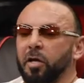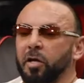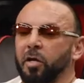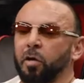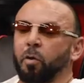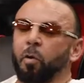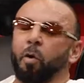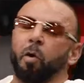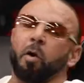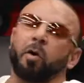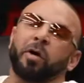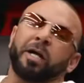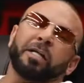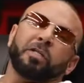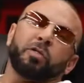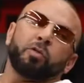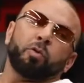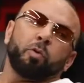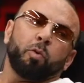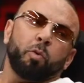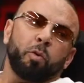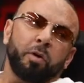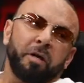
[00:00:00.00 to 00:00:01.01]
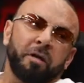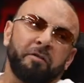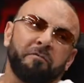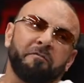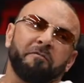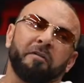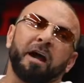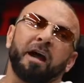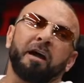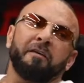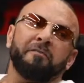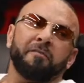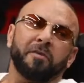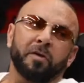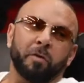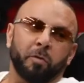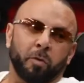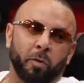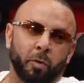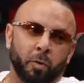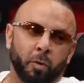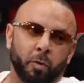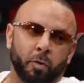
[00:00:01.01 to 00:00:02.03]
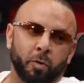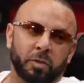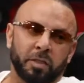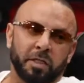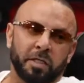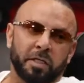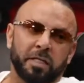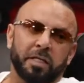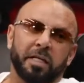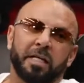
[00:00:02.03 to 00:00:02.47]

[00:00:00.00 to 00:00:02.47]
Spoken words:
you are a 25-year-old,